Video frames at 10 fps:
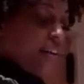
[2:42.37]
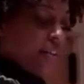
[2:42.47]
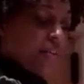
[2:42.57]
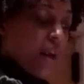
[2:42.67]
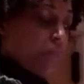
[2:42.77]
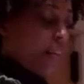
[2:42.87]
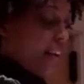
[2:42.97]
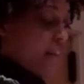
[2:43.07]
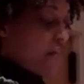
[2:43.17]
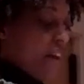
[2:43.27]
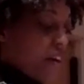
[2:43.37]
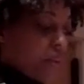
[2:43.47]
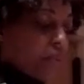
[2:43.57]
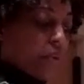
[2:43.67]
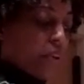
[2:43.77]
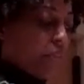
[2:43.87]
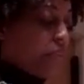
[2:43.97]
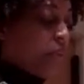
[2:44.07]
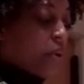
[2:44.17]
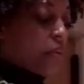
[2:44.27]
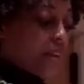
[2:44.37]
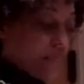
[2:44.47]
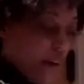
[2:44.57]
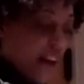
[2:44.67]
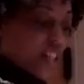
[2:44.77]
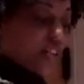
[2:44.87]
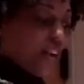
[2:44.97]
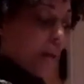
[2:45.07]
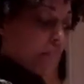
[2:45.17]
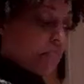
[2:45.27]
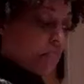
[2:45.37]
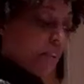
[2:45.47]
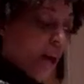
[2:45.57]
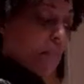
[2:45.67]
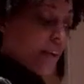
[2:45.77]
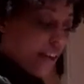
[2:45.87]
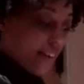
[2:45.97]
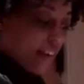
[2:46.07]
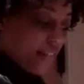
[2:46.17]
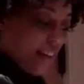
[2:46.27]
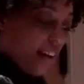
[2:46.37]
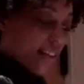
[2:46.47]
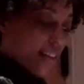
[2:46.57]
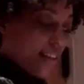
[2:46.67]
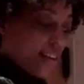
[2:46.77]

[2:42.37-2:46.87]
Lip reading: And you're not playing fair, you bully. We want a rematch. We're not big enough yet.